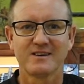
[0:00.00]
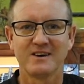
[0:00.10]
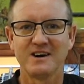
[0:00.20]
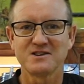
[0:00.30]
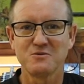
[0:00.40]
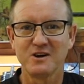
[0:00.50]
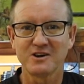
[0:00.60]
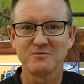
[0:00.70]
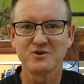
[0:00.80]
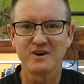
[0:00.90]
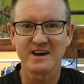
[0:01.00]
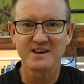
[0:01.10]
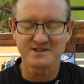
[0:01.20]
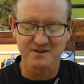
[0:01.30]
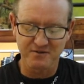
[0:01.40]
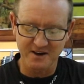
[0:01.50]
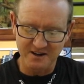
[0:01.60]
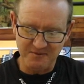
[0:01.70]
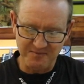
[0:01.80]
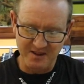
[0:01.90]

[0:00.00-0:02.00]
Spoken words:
Guys, welcome to ASFN.